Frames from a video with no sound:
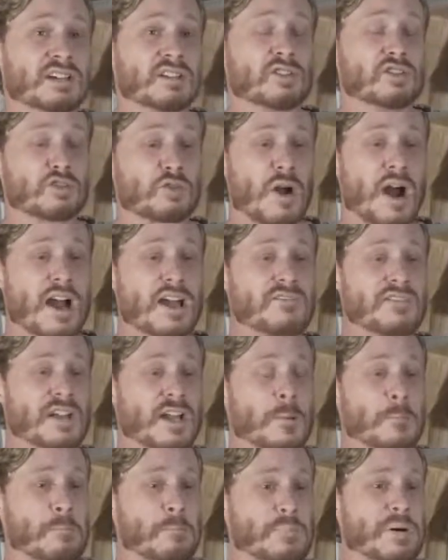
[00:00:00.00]
driving
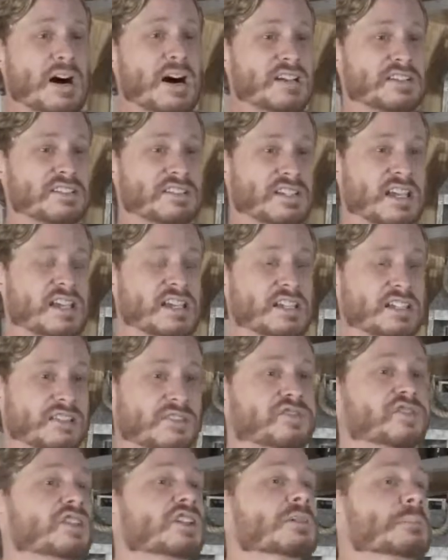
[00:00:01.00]
a bus, and it's
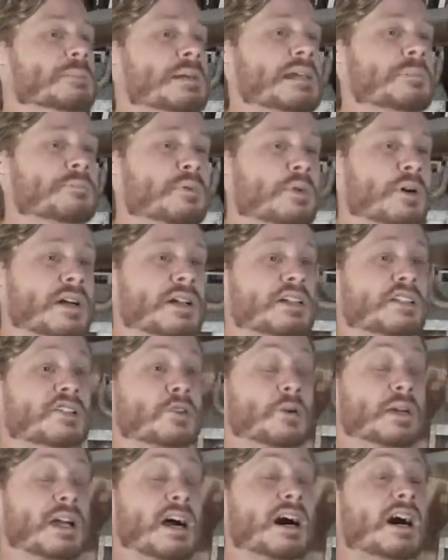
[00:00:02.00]
full of people, and He's
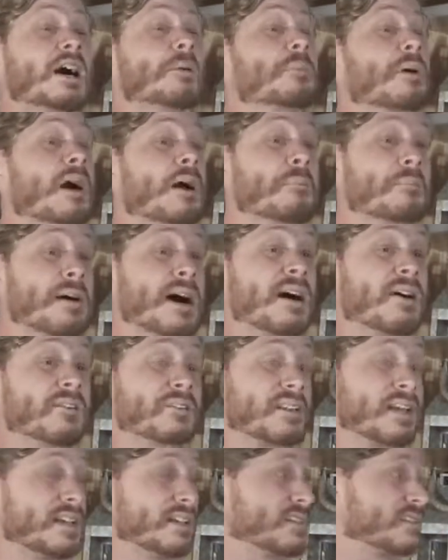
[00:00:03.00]
going up a
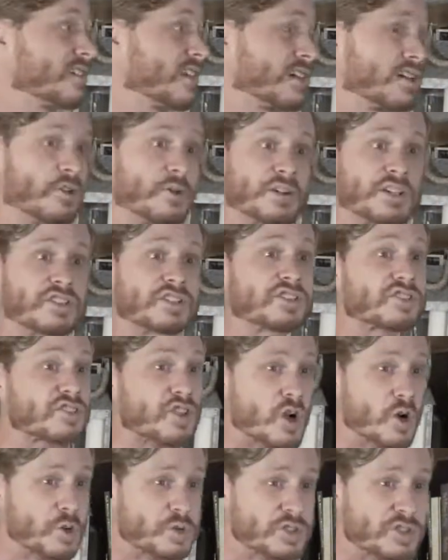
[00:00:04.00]
mountain, and He's like going
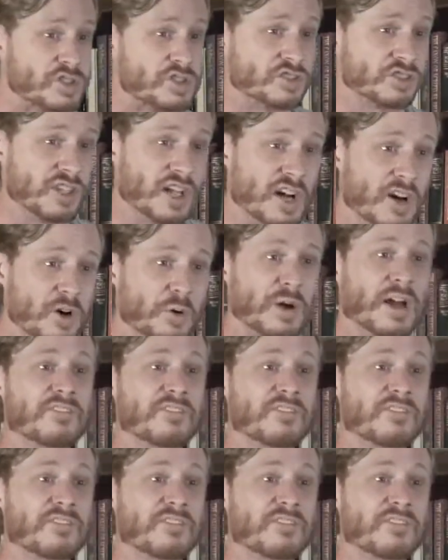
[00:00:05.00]
so slow.